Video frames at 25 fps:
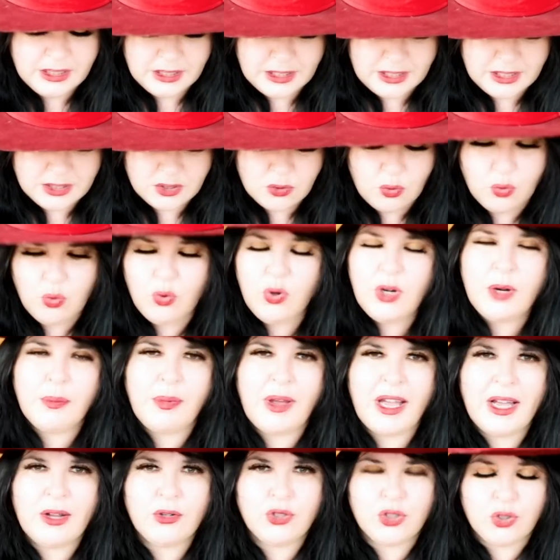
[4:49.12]
is all
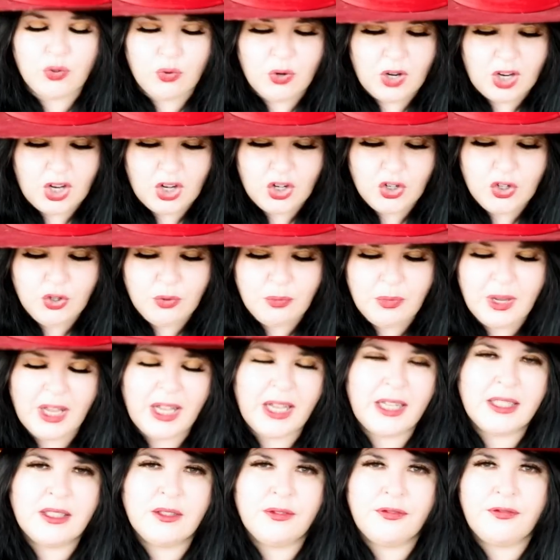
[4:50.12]
about your home
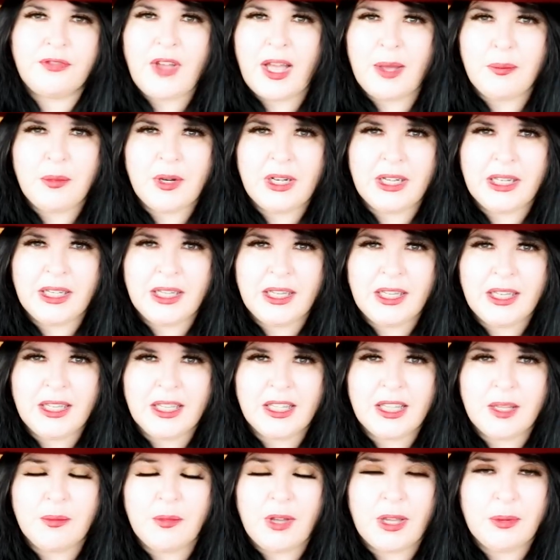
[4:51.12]
and family,
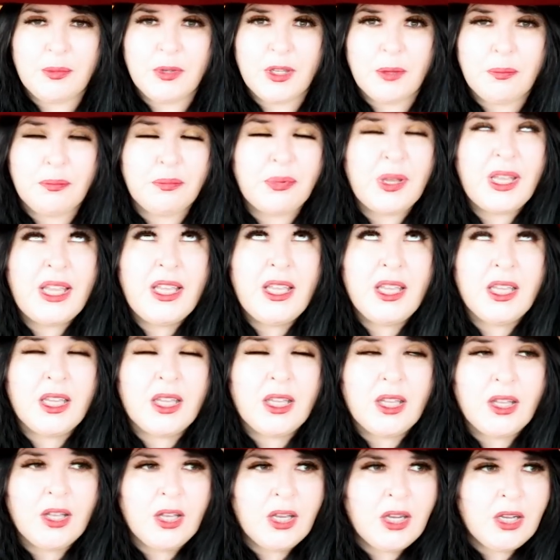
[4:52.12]
and there may be a
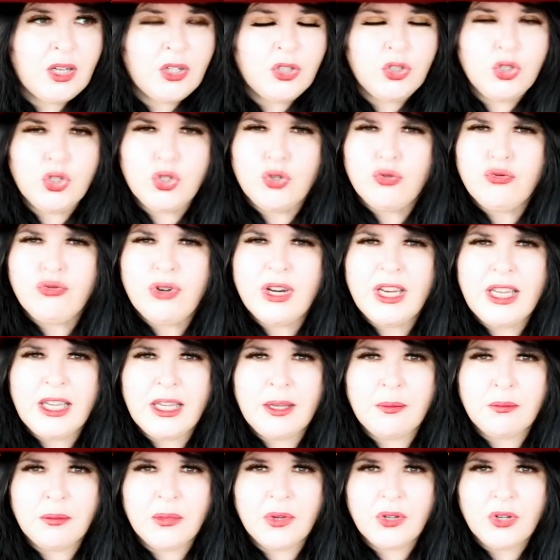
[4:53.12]
peak
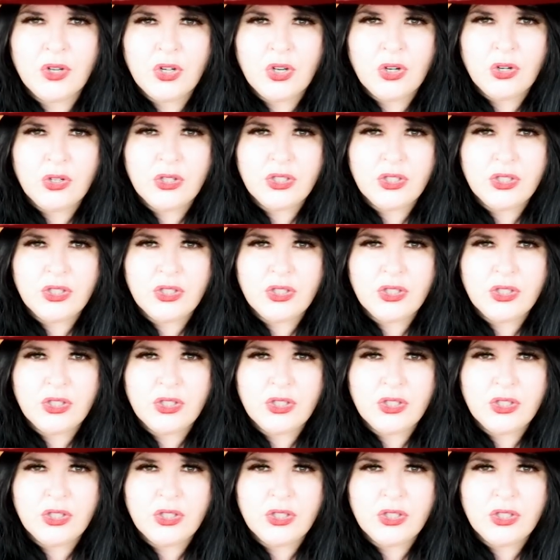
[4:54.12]
dream,